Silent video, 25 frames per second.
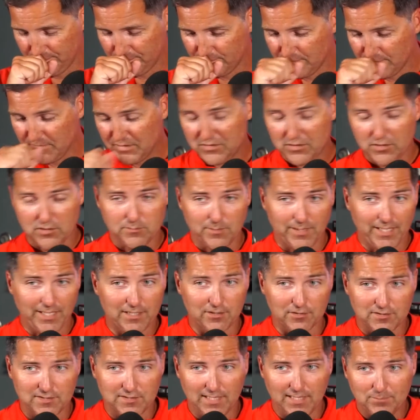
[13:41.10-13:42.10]
excuse me,
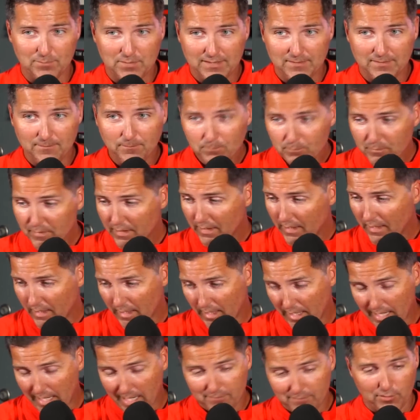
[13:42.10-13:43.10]
intercepted,
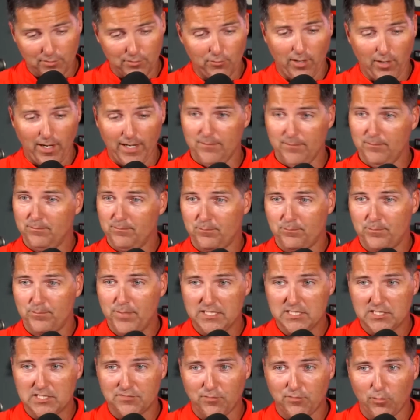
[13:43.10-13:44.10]
every right
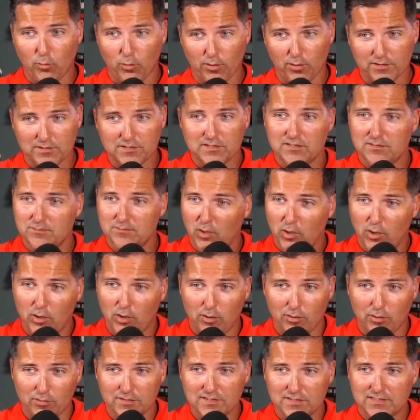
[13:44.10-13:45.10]
pitchforks, all
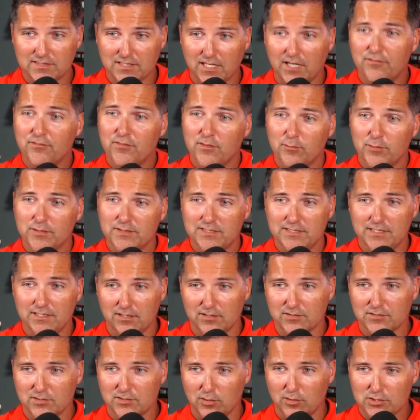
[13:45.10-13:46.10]
the stuff that we see on
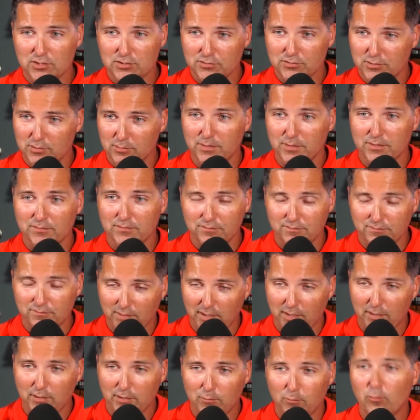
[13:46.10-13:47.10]
social, you'll be
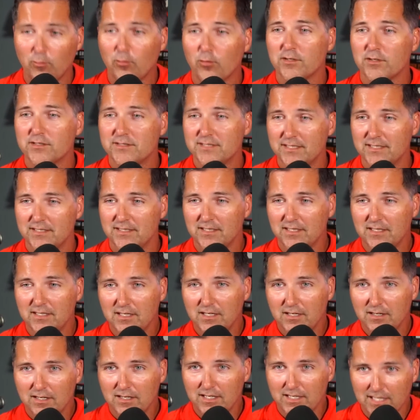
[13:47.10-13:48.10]
very warranted
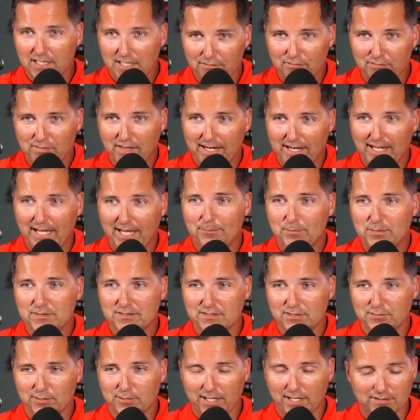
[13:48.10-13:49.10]
if that happens in
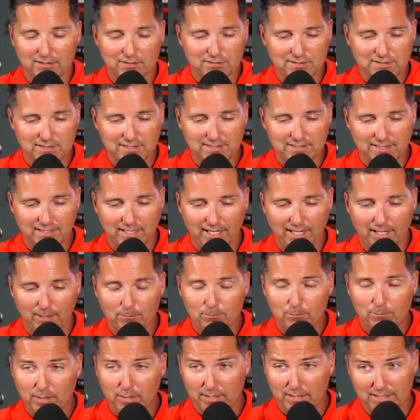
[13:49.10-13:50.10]
a regular season game.
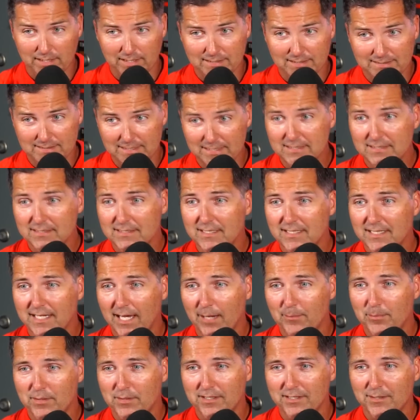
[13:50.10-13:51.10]
But it didn't. It
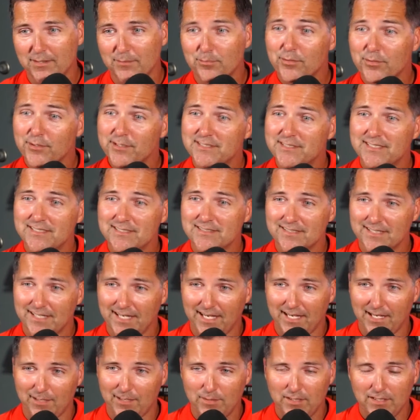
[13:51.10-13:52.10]
happened in a preseason
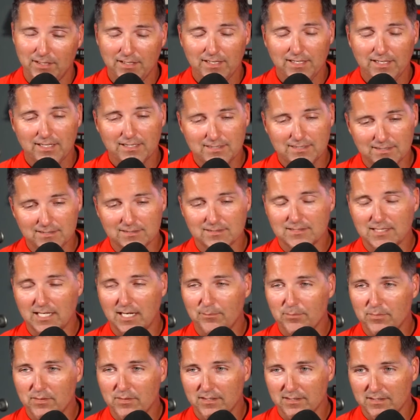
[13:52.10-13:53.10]
game. Didn't stop
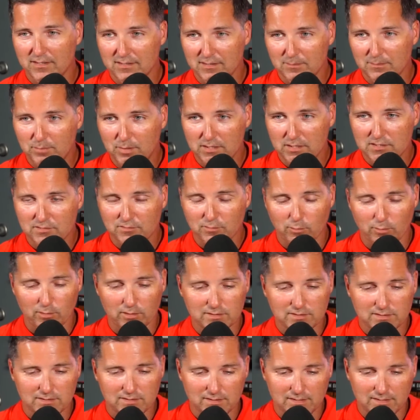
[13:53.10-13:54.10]
the the
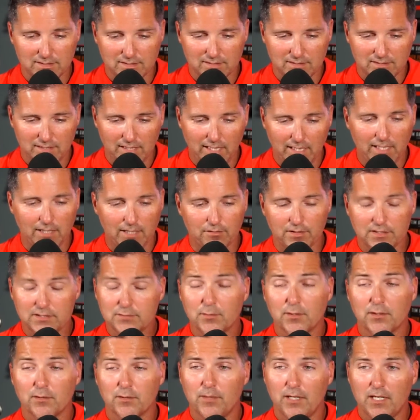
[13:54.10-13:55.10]
pitchforks and the the angry
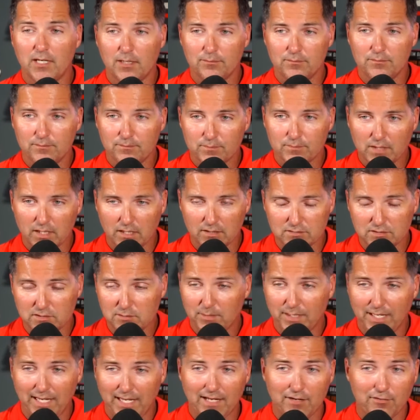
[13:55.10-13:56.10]
Twitter mob. Uh, excuse
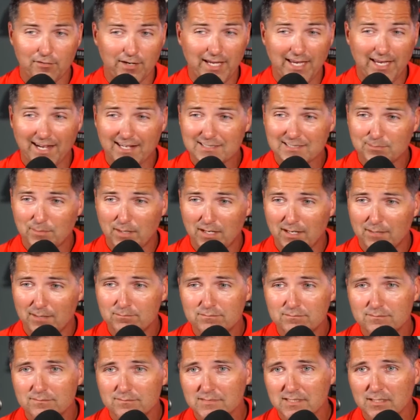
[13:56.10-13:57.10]
me, angry X mob
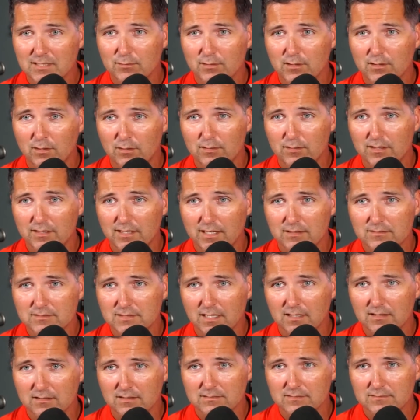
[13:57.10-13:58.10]
that we're calling it now.
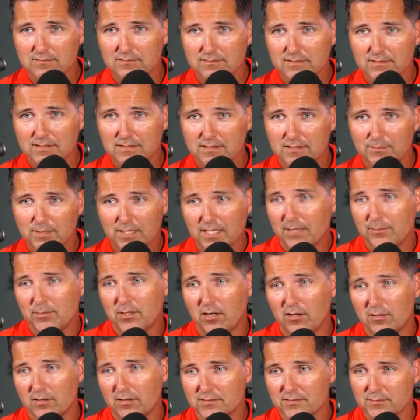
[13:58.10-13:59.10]
Tuck. I keep
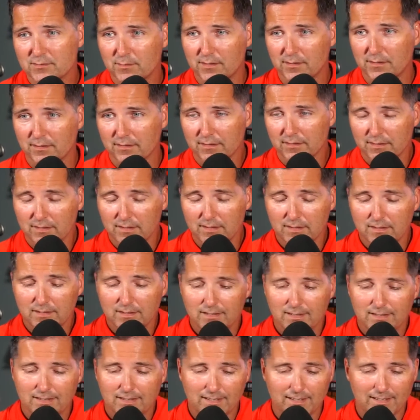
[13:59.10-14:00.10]
calling it Twitter,
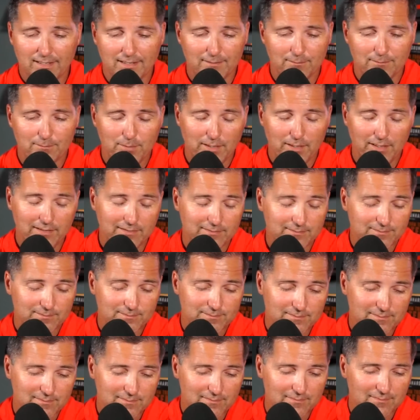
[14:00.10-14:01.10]
um, but
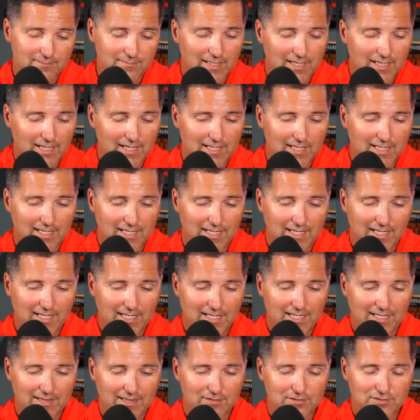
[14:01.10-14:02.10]

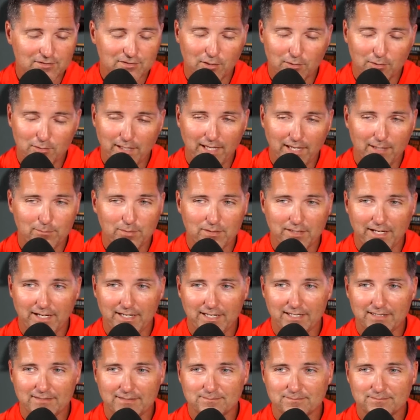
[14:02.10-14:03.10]
there's no game
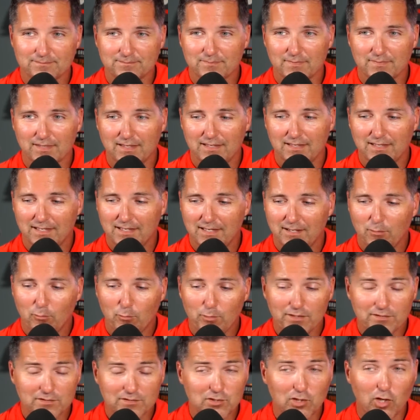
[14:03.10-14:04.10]
planning.
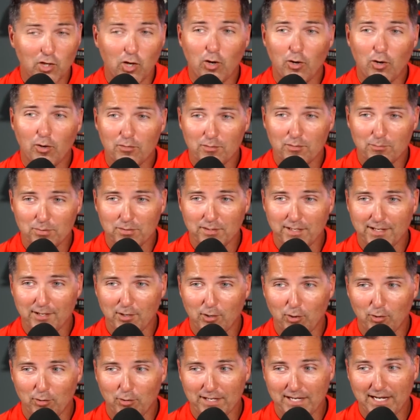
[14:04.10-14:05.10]
We saw the play
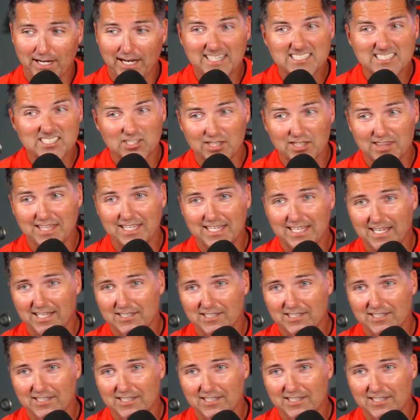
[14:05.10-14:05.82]
calling. I actually think I